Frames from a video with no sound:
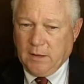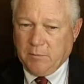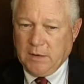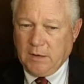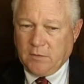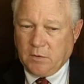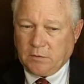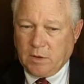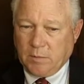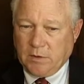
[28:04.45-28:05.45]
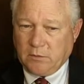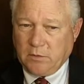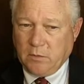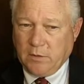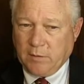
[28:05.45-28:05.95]
many of those companies
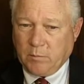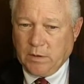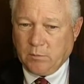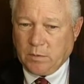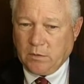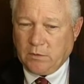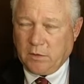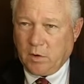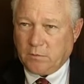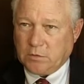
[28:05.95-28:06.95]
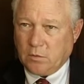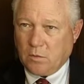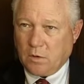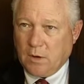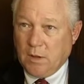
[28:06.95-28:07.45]
who have been producing
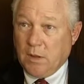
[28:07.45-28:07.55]
offshore